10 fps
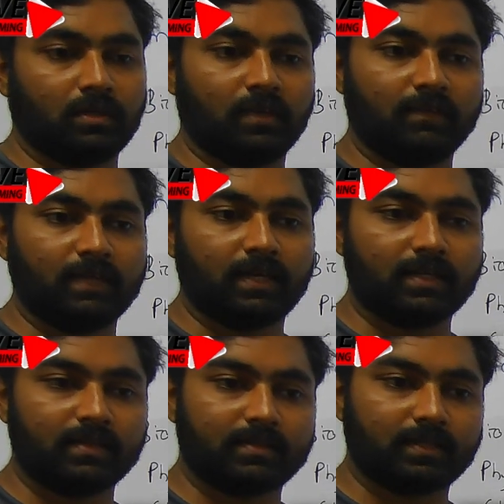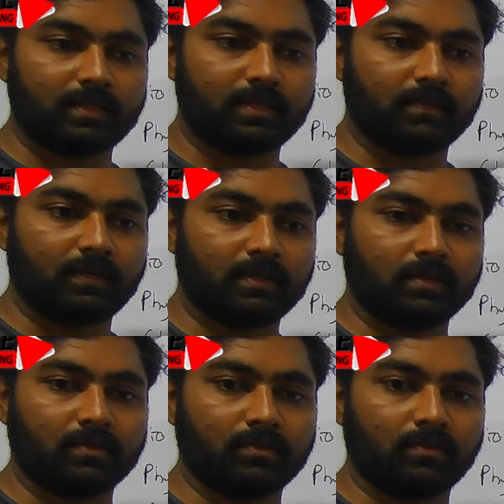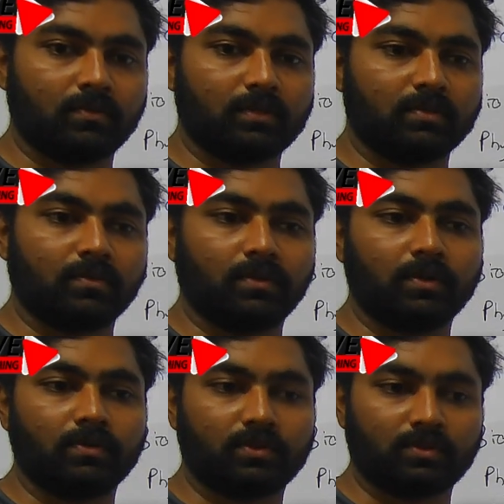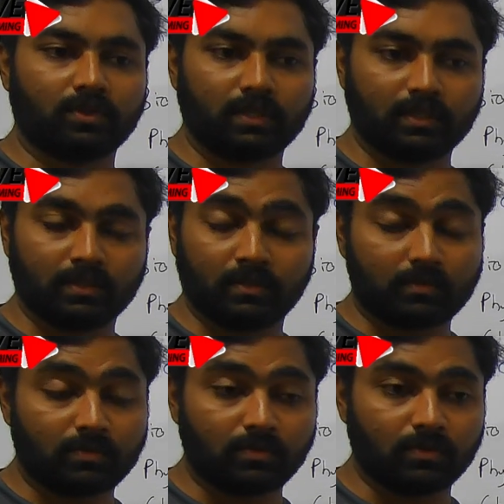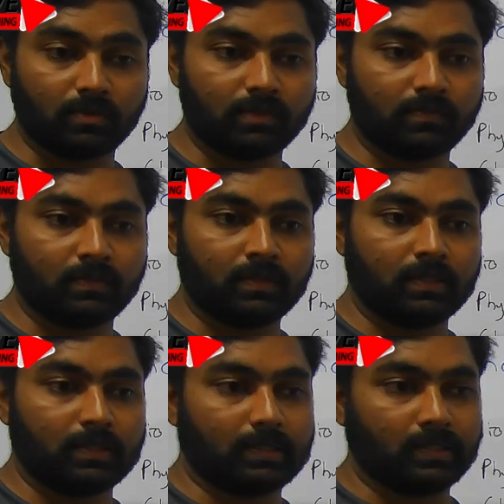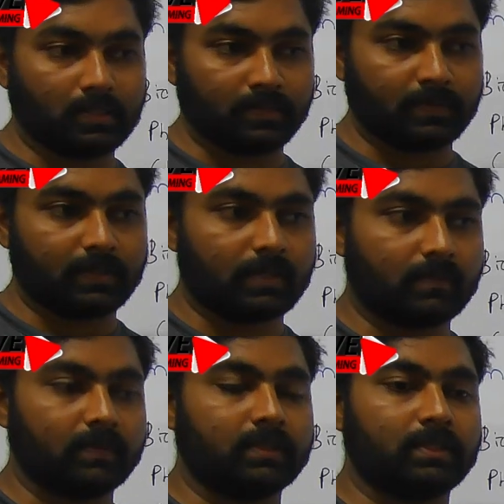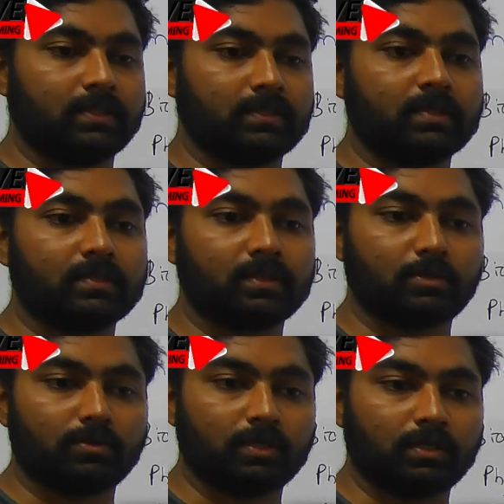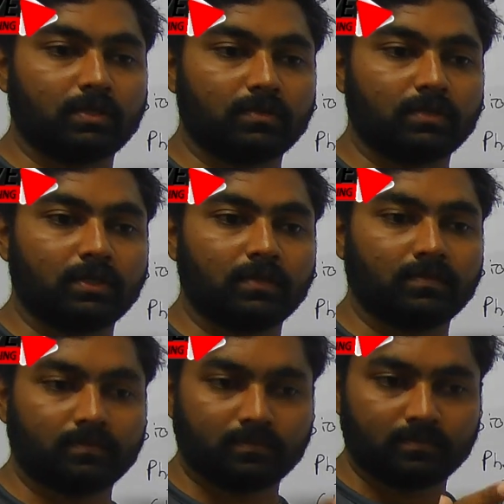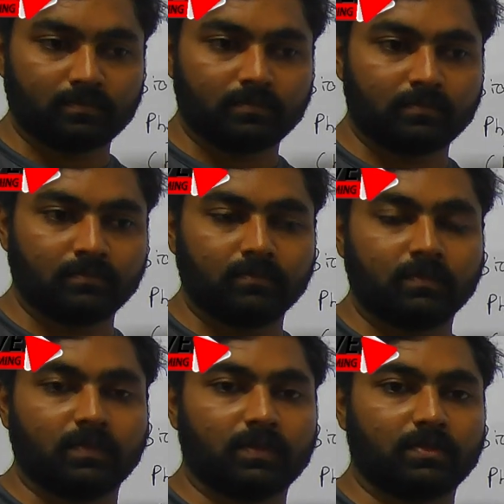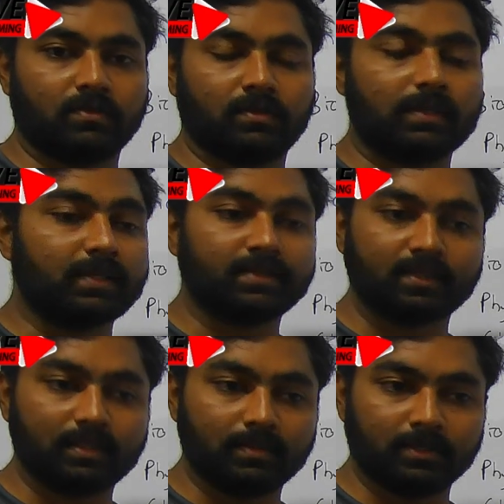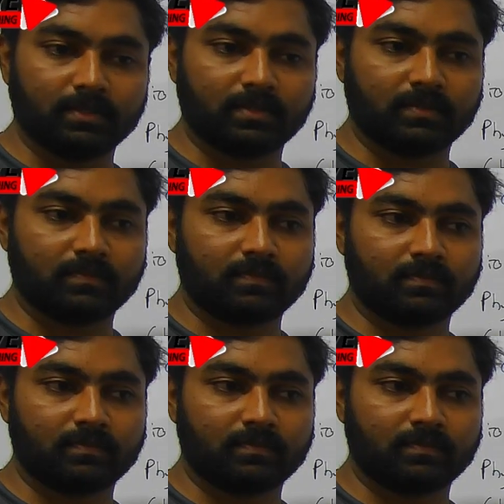If there is anyone who is going to school, then I will cover the lessons according to the what's called as syllabus.